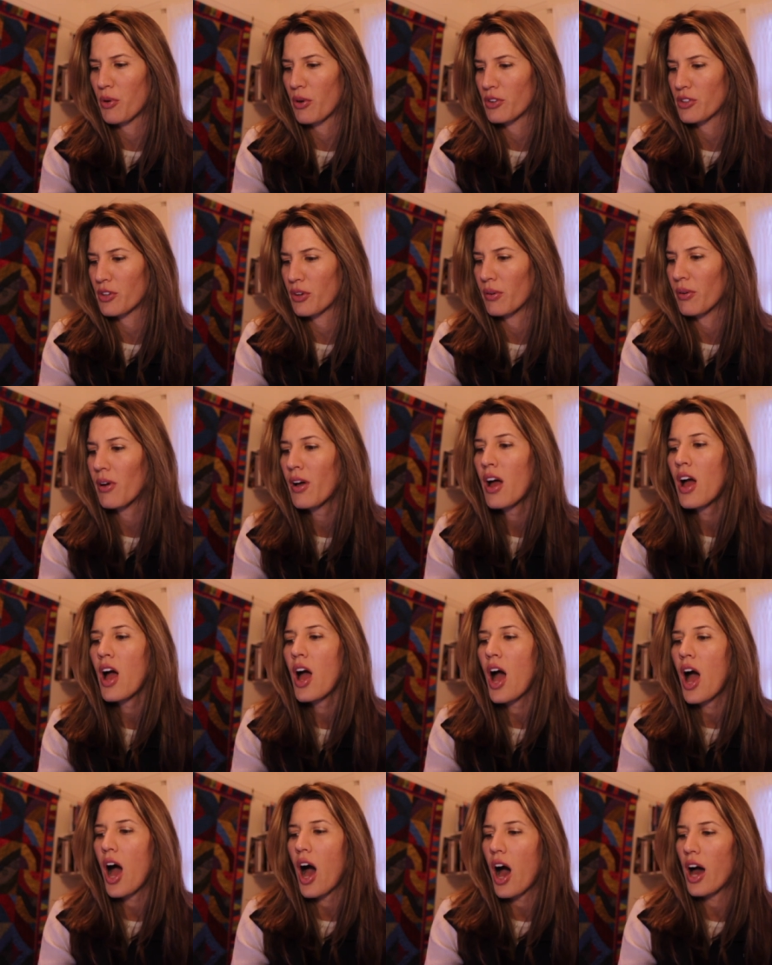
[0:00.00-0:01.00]
you are too.
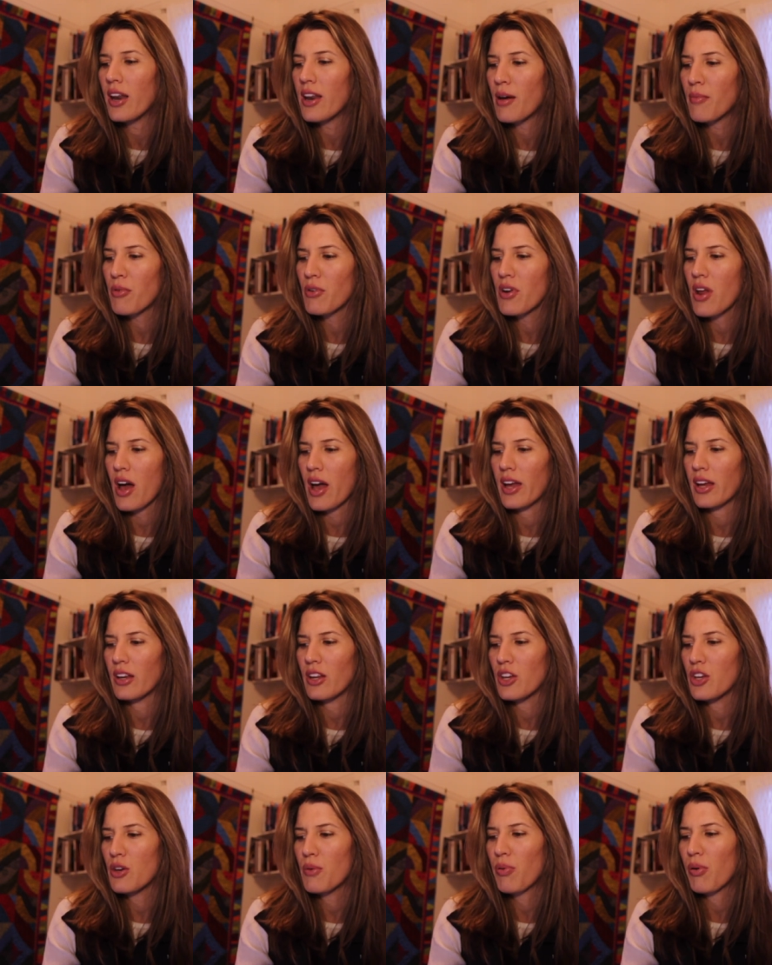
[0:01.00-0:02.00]
Number
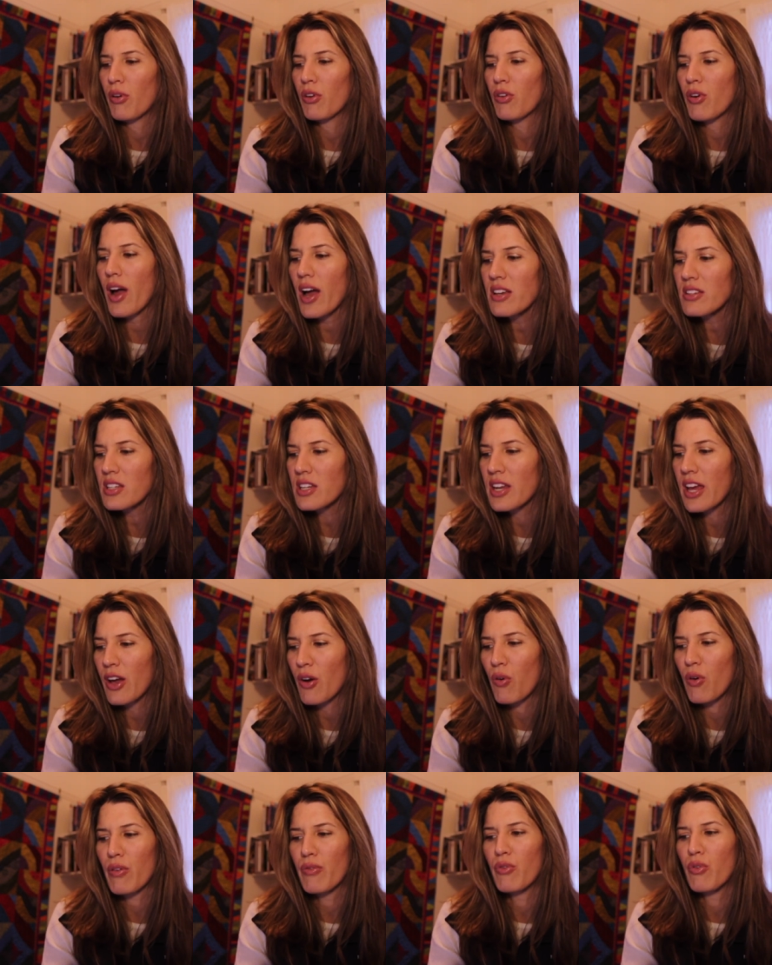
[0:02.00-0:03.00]
9, you procrastinate
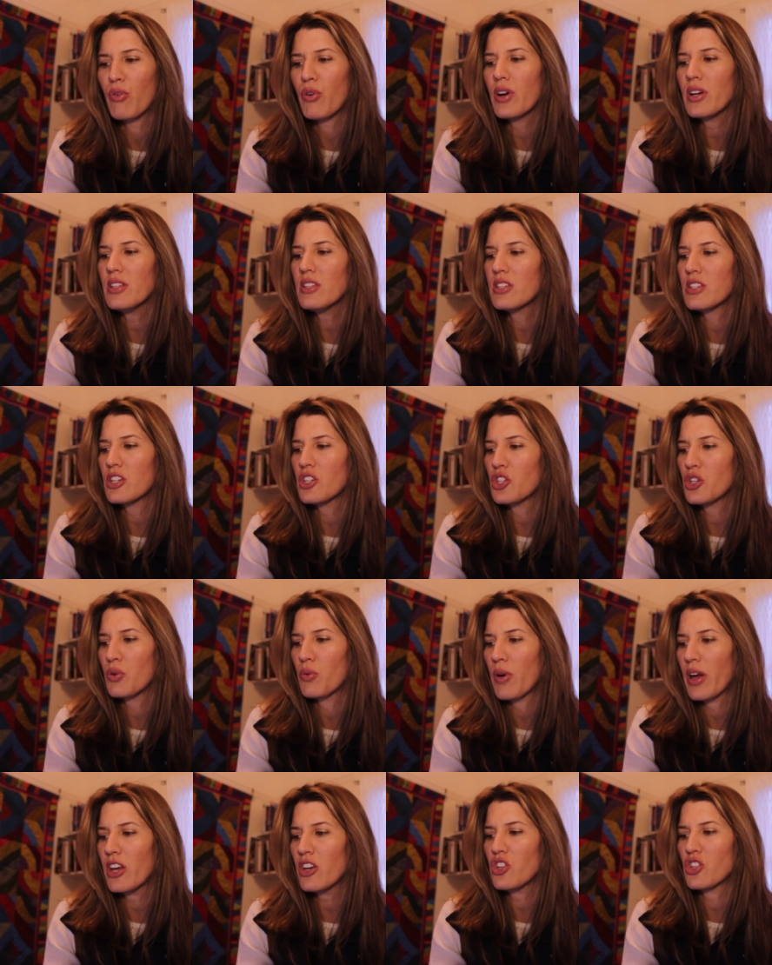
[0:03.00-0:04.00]
or avoid
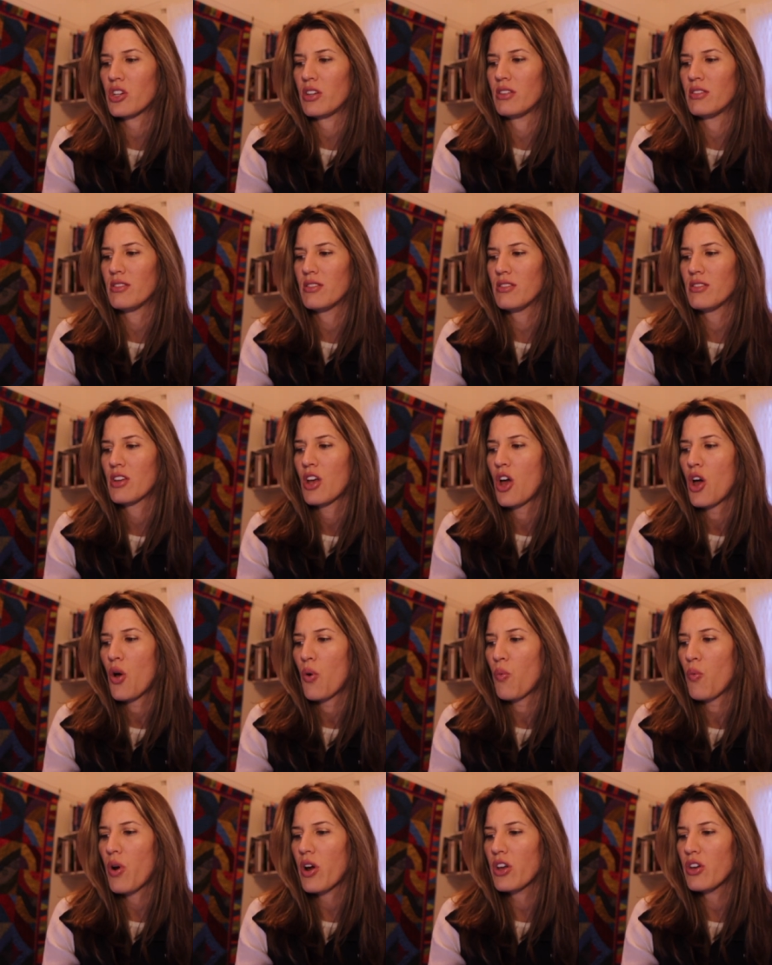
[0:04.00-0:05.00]
situations
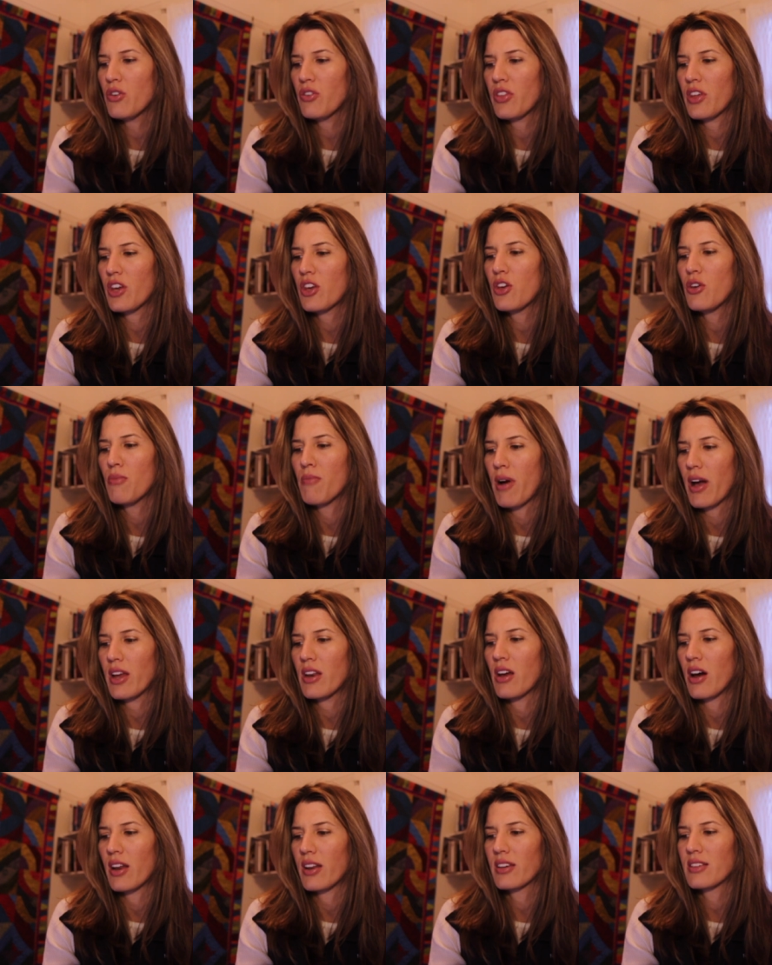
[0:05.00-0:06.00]
where you think you
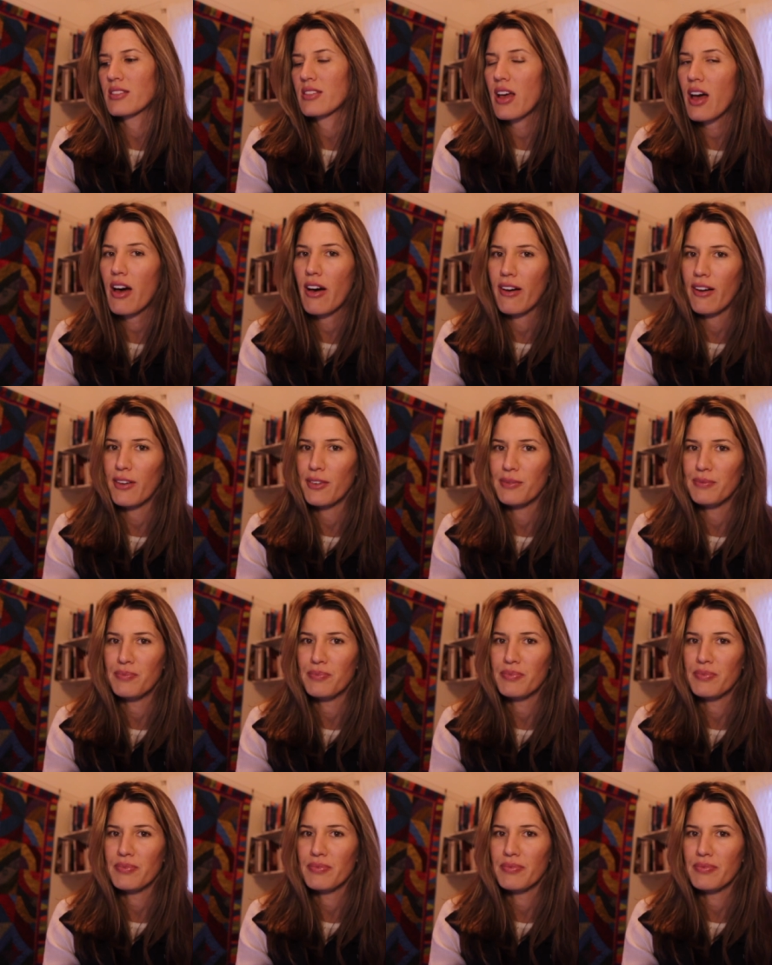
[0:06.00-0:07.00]
might not excel.
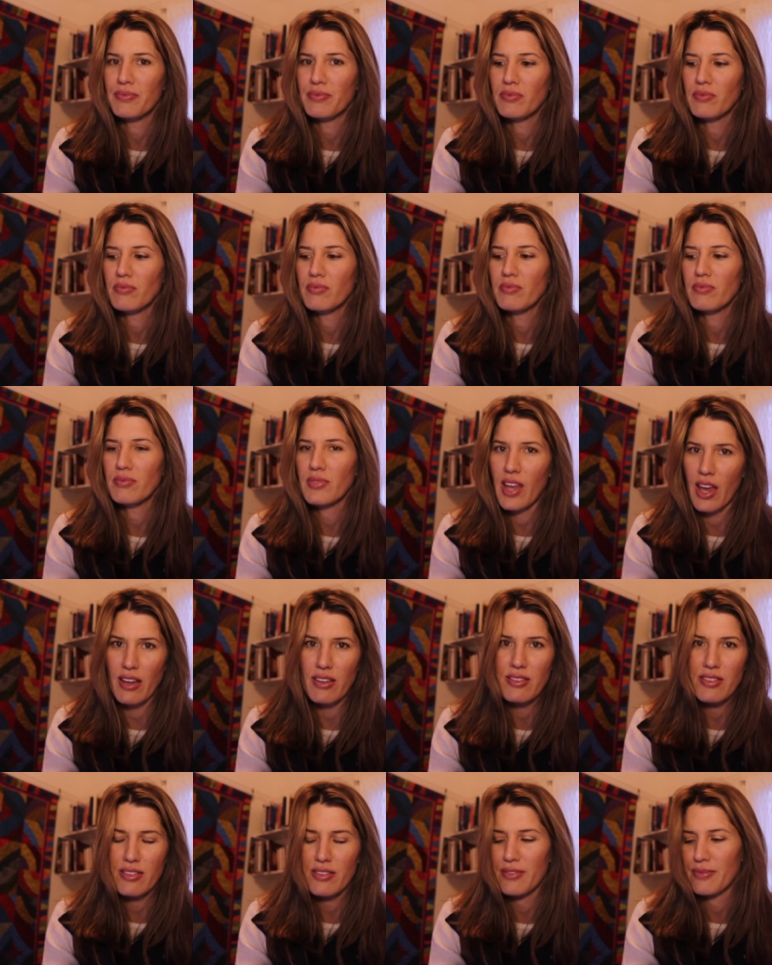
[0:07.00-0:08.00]

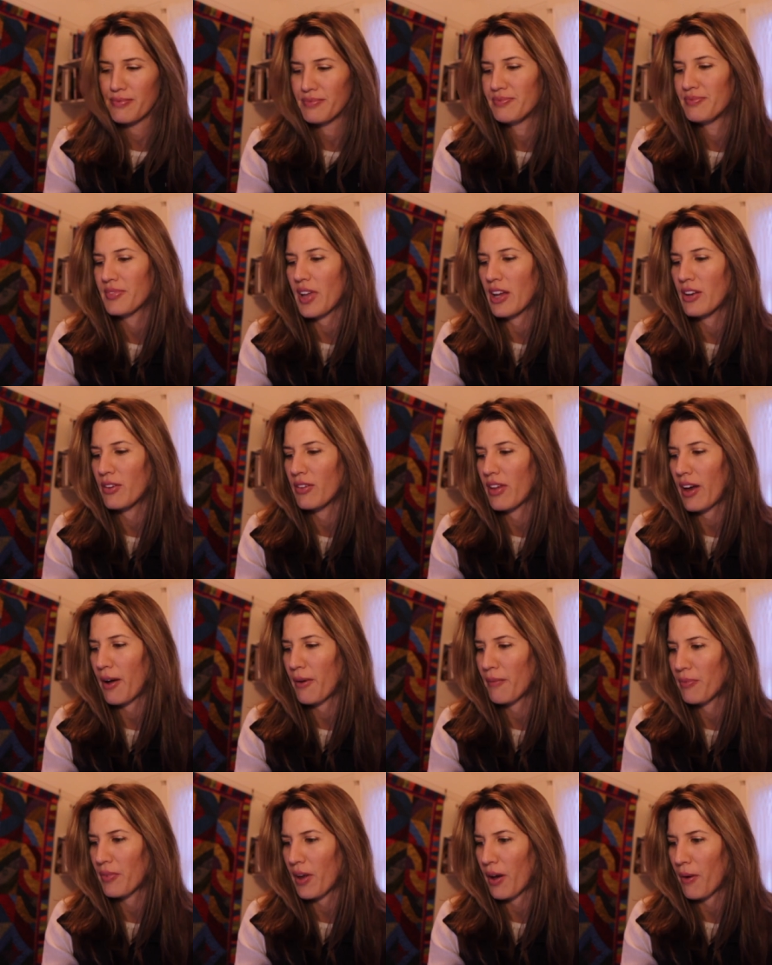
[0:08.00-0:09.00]
Yes, I do
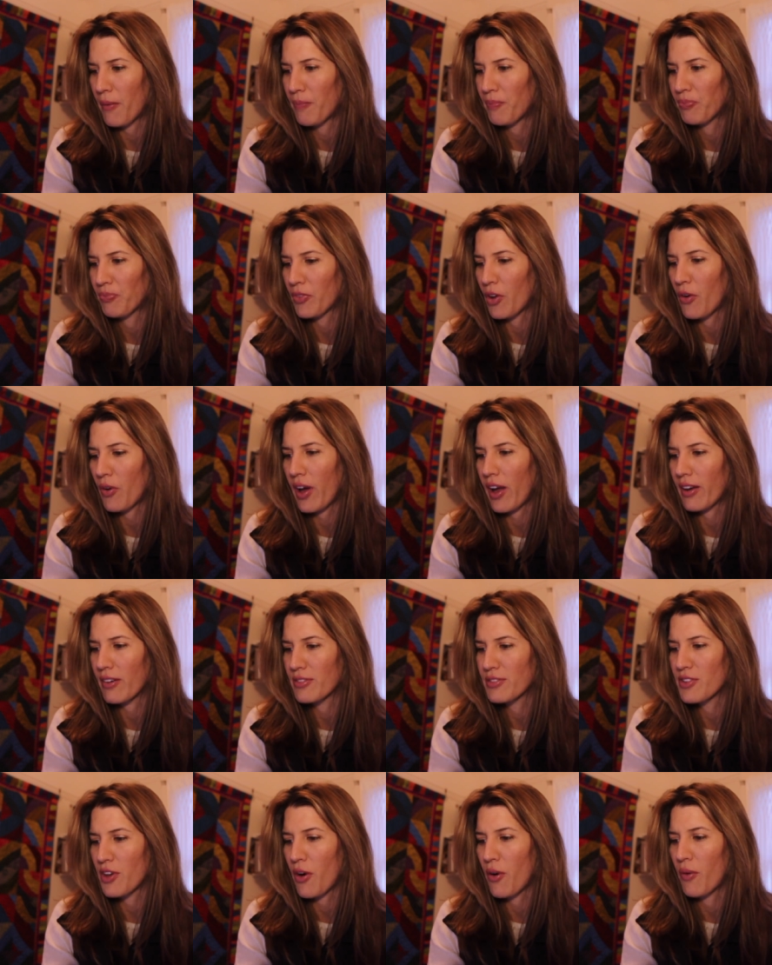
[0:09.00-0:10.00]
that. Yeah. Okay.
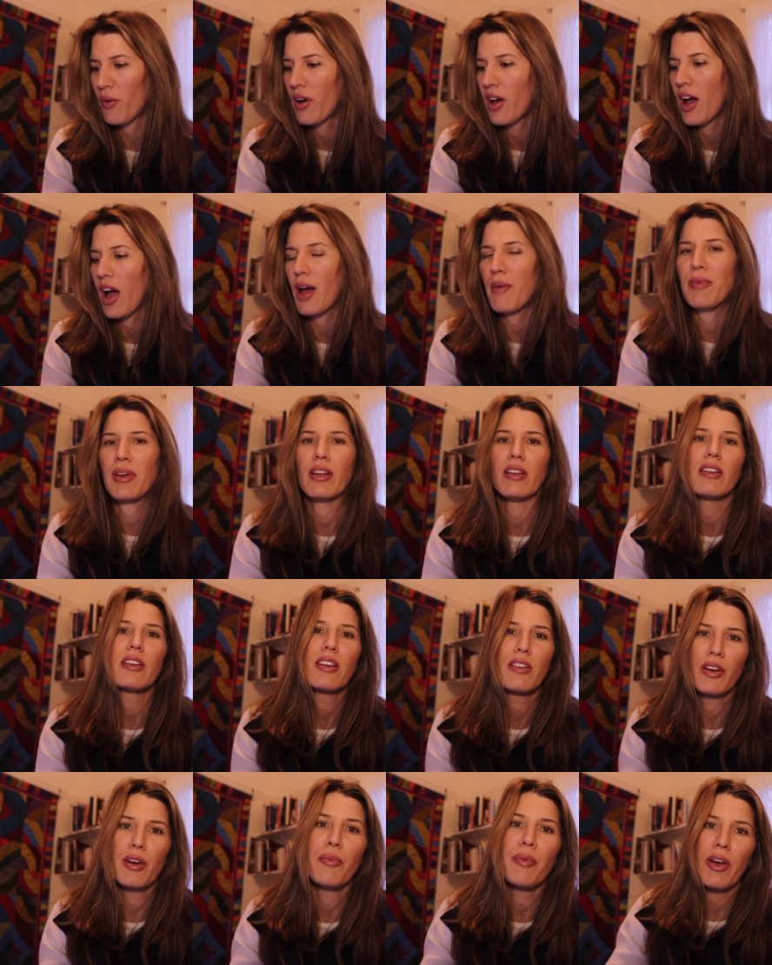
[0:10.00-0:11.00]
So,
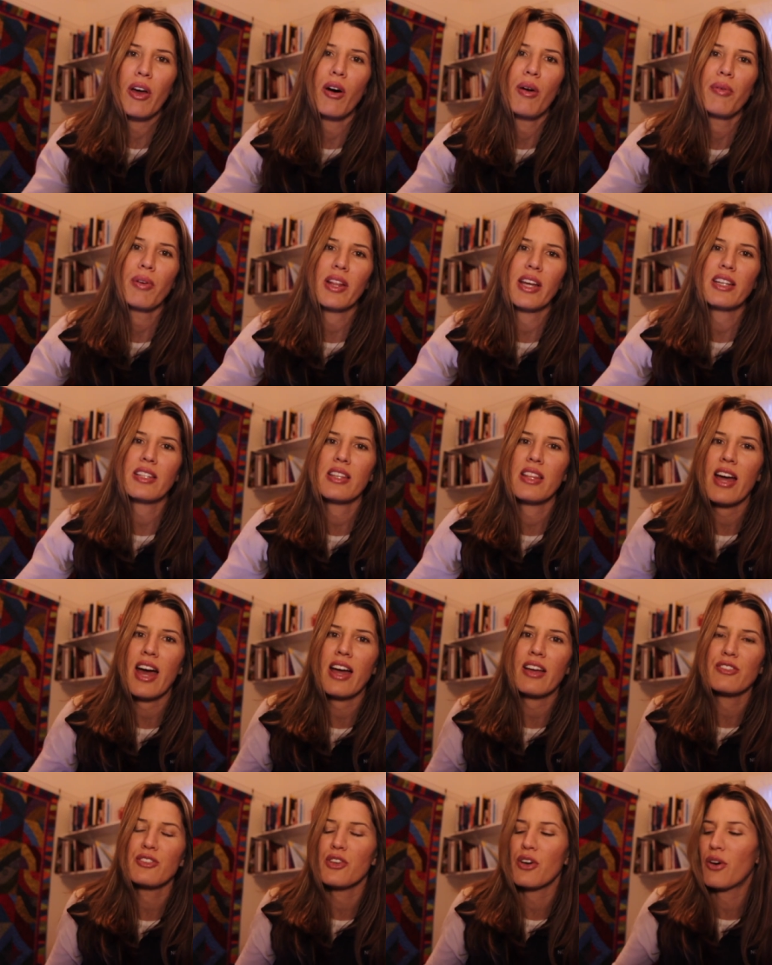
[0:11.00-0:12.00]
can we all relate to
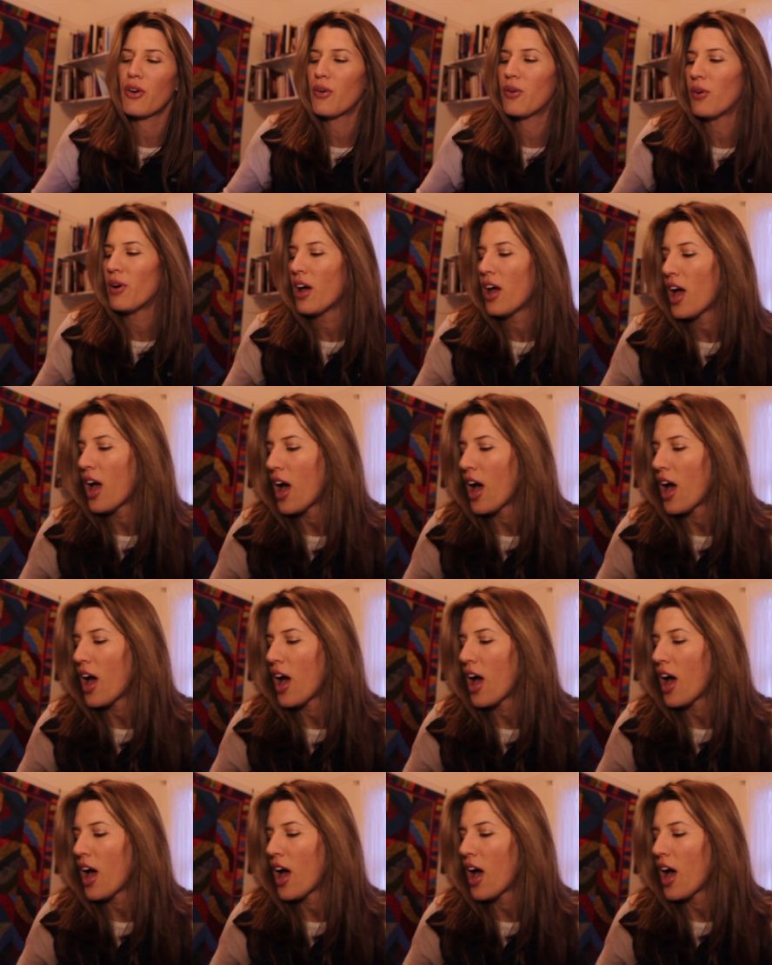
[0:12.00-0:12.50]
that? So